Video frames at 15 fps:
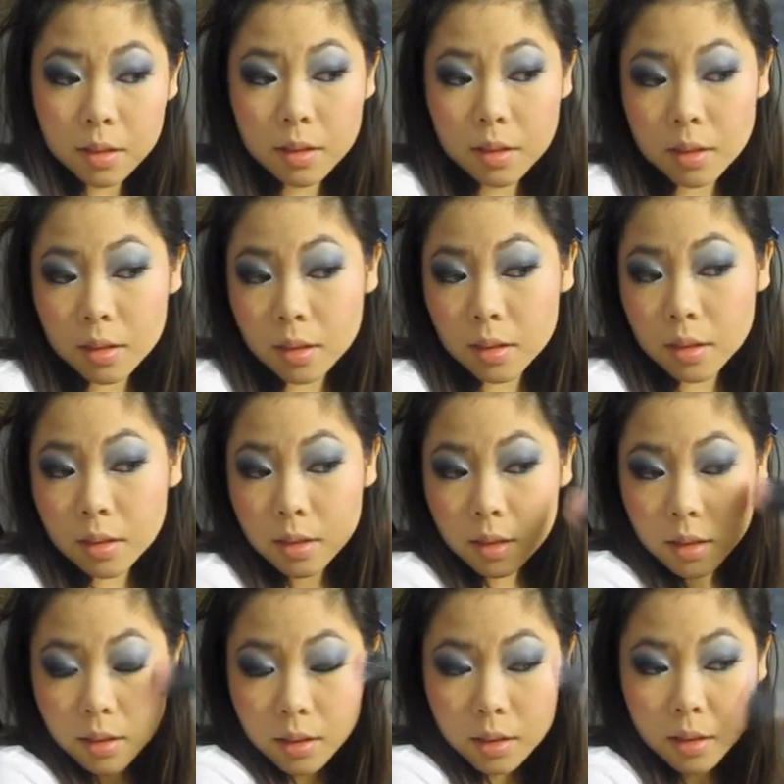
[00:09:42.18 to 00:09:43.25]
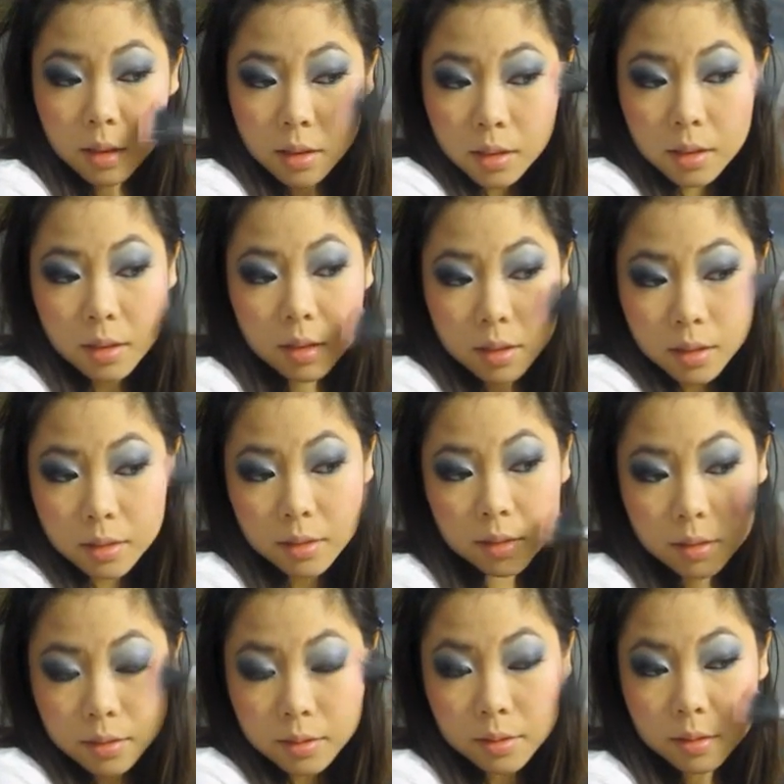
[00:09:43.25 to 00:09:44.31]

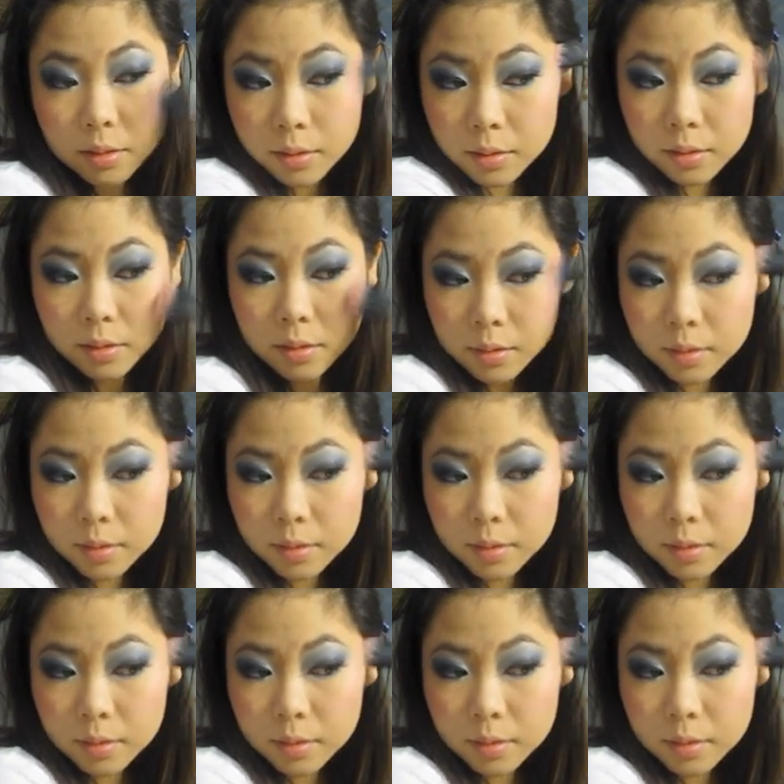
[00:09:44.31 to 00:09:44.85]
[no speech]